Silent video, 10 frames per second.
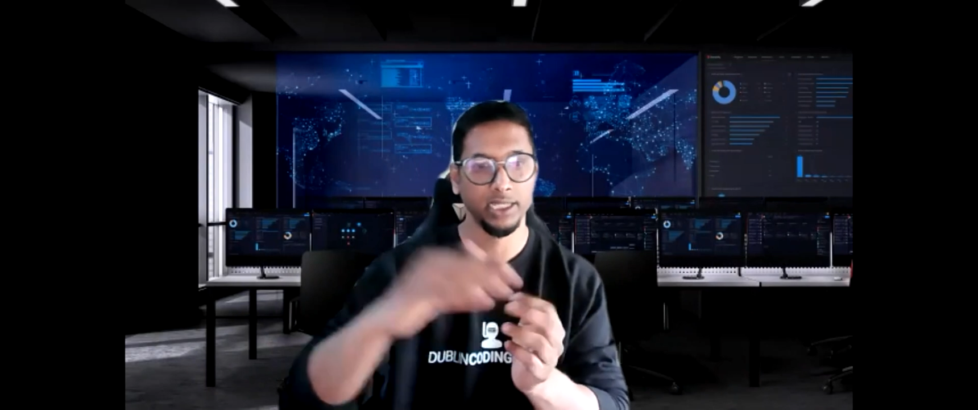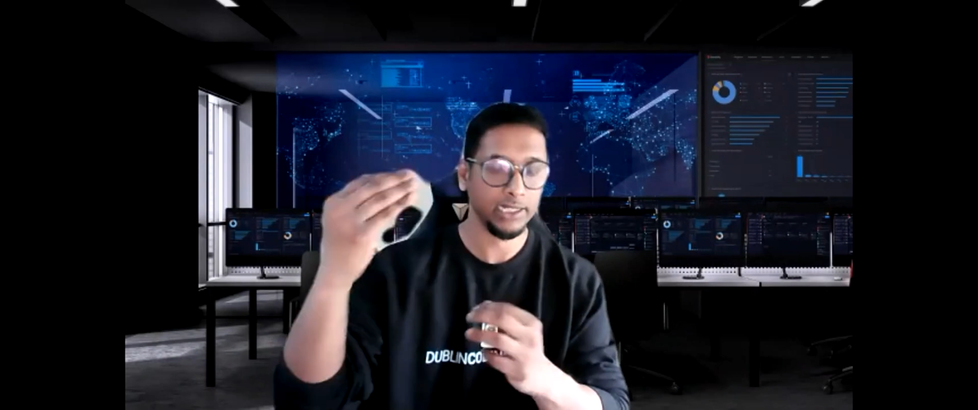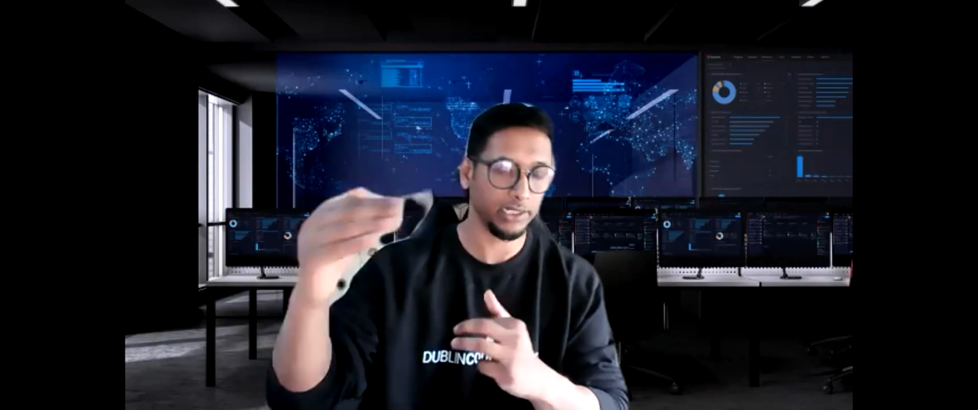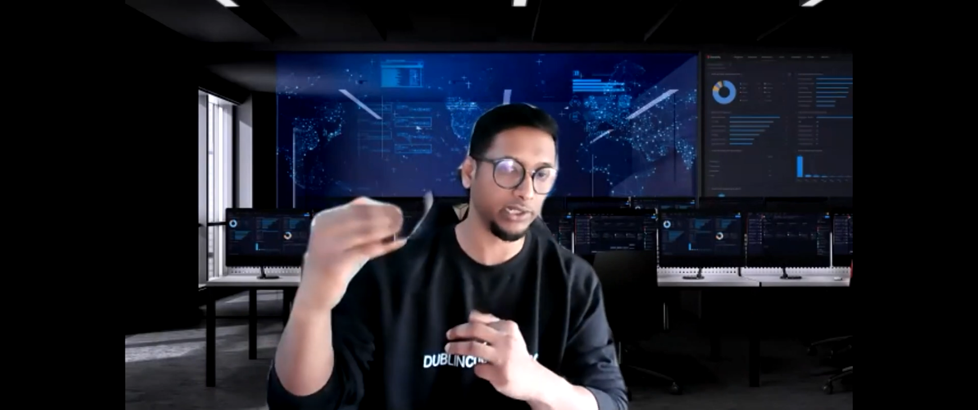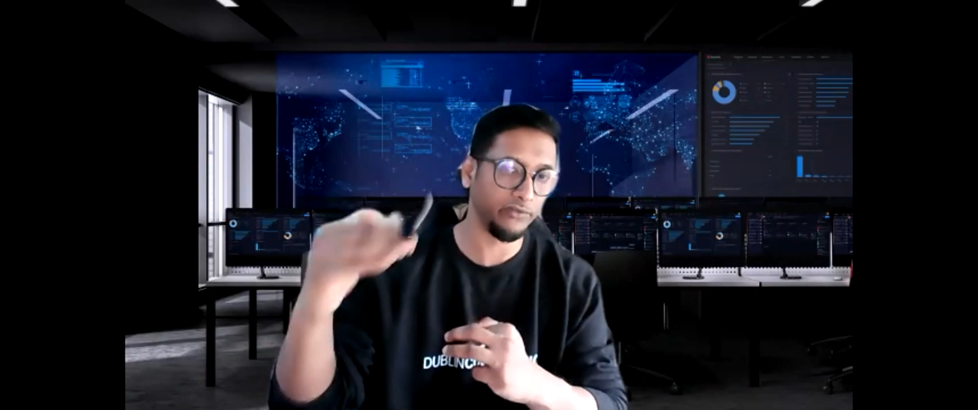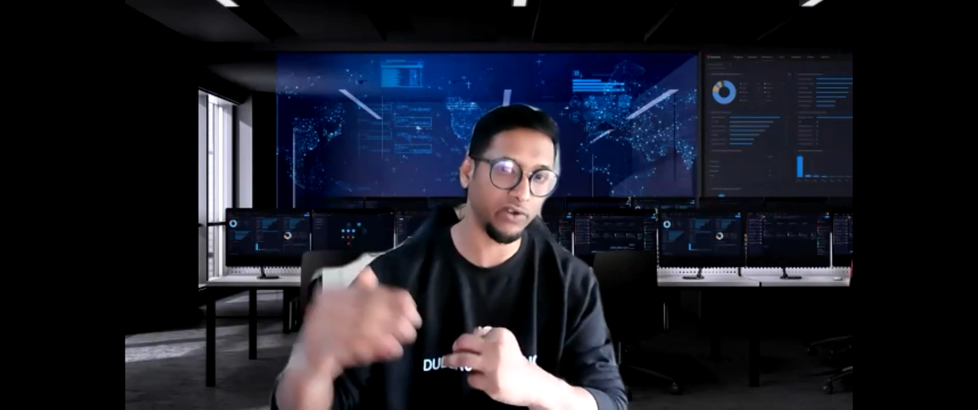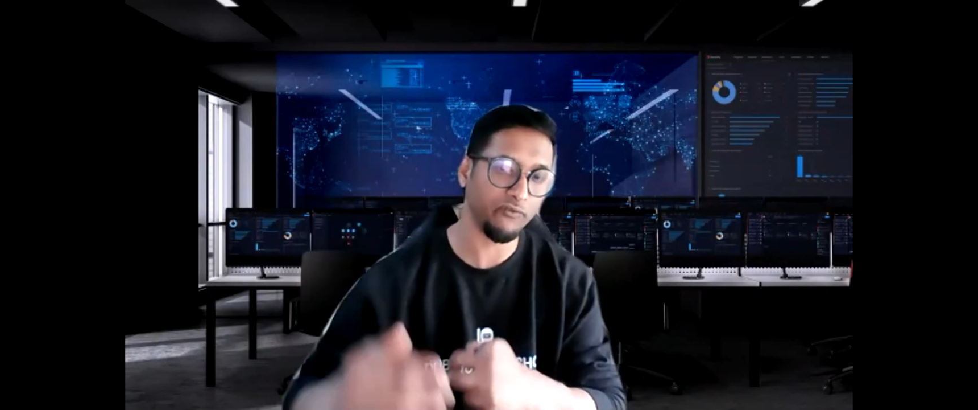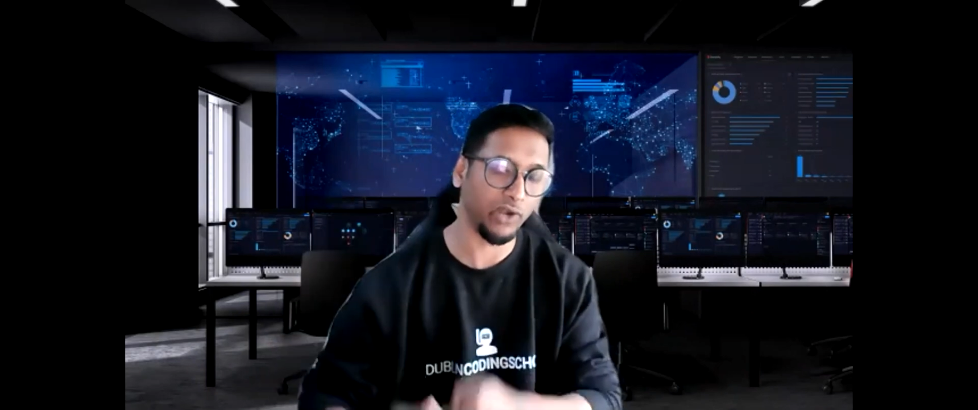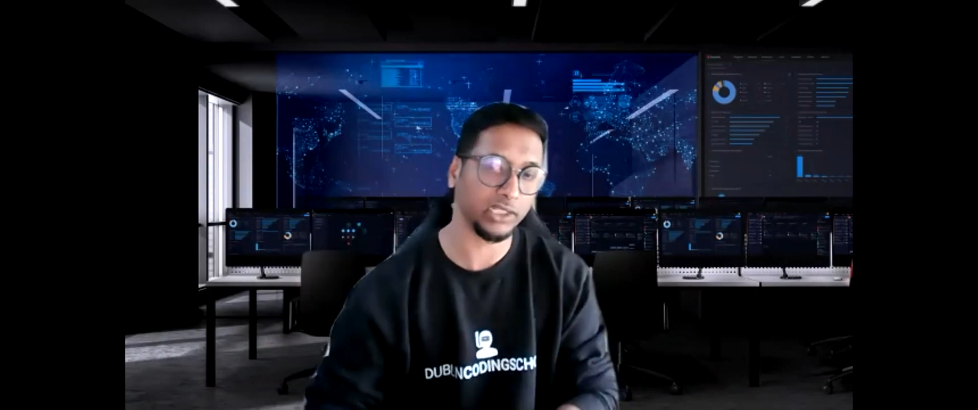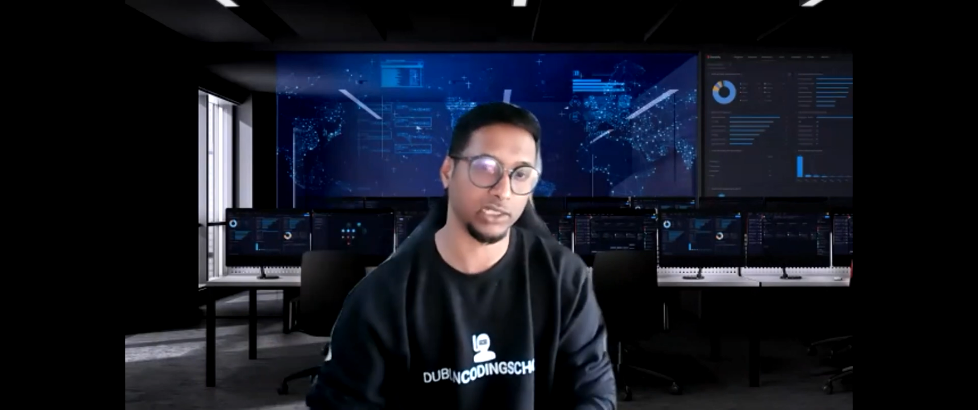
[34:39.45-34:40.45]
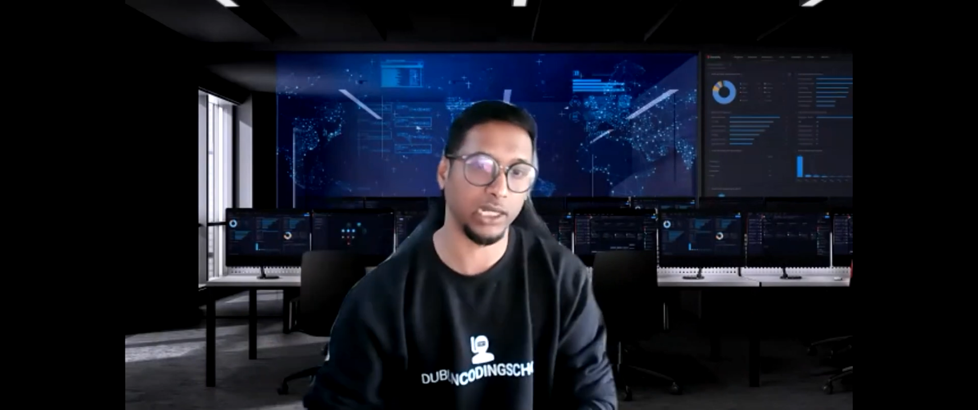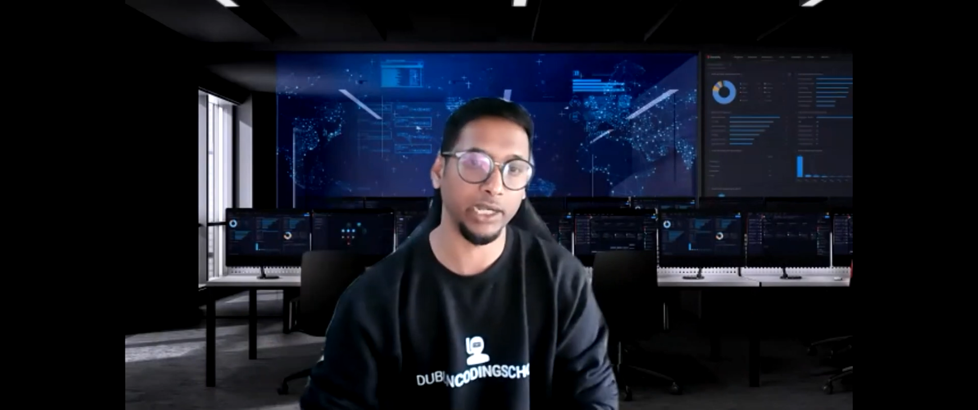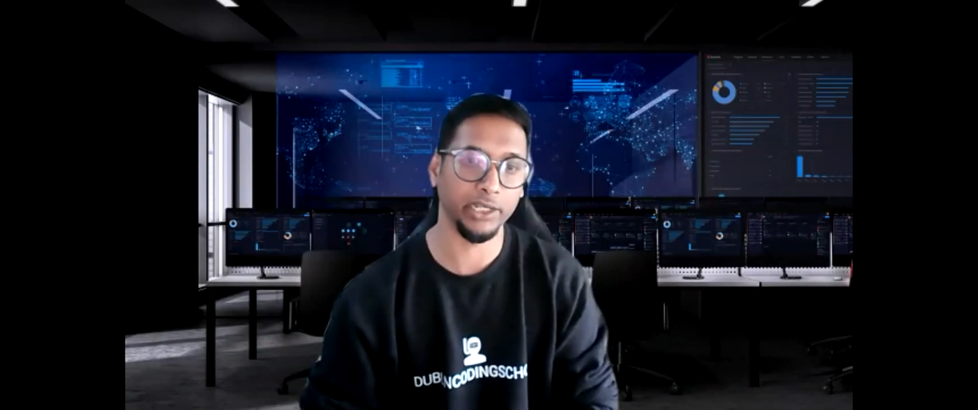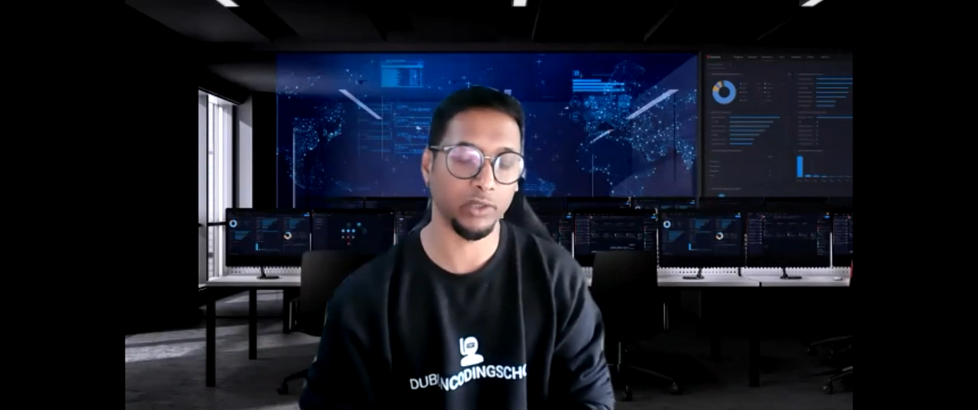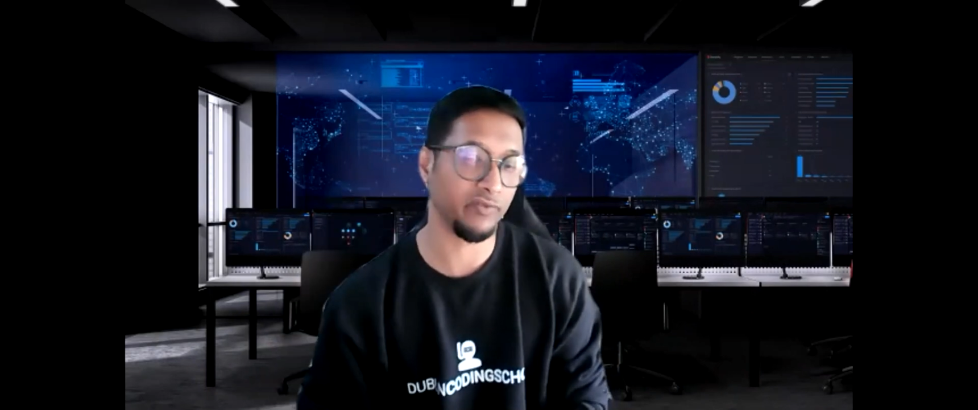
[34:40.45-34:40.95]
the different
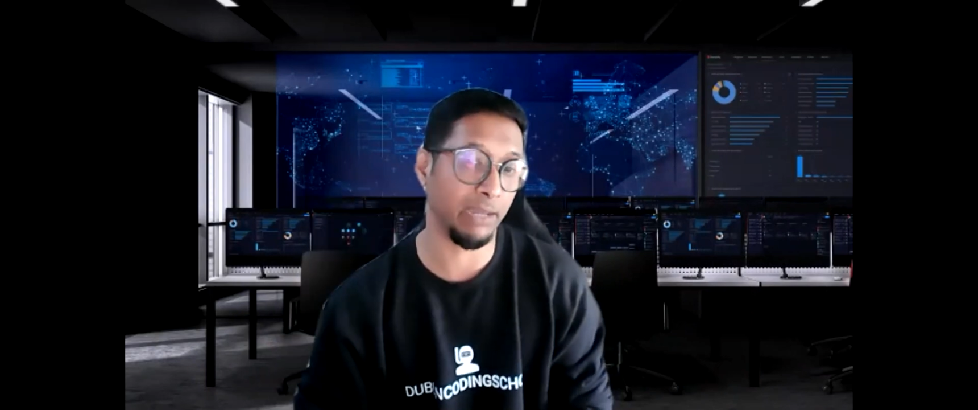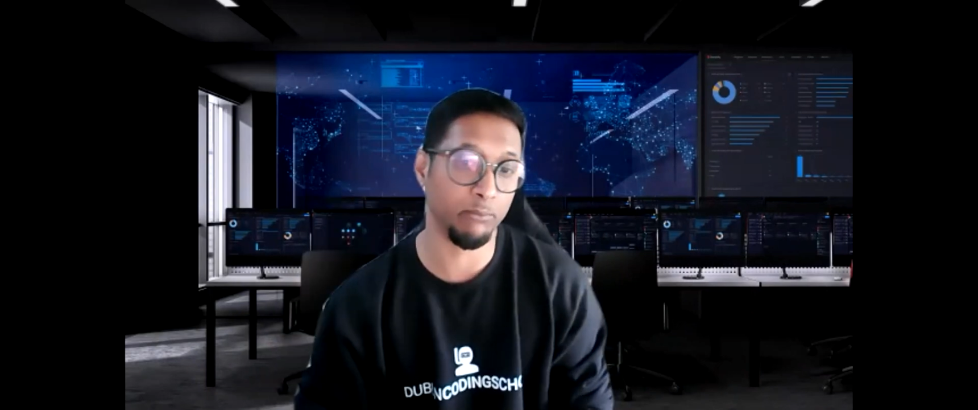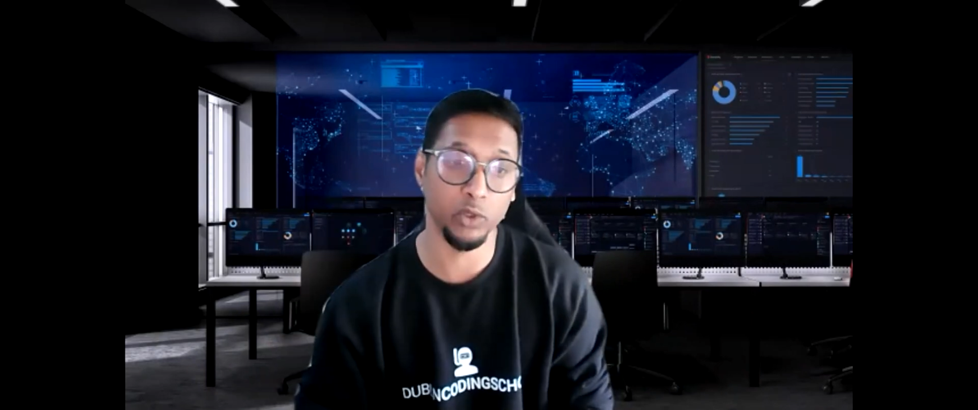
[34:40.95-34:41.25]
functionalities of Tableau,